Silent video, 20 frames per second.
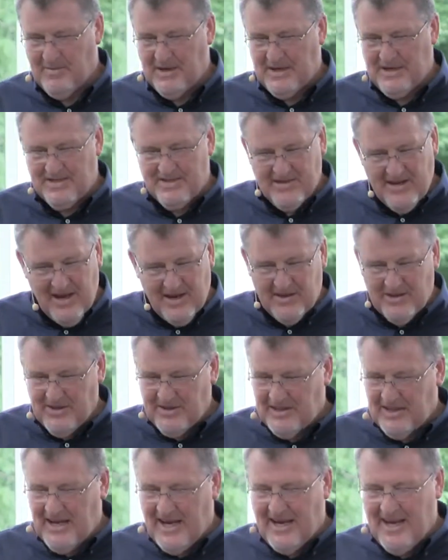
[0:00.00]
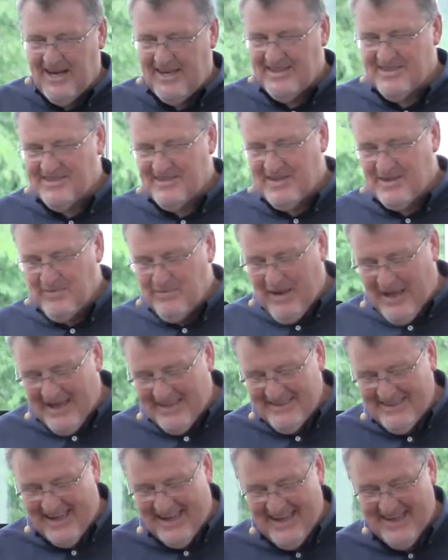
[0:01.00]
But it's not good guys and
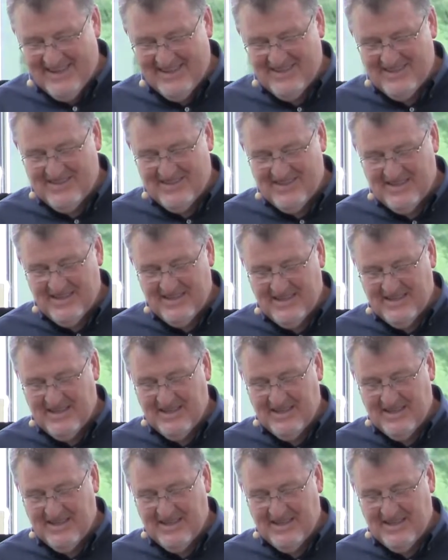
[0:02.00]
bad guys.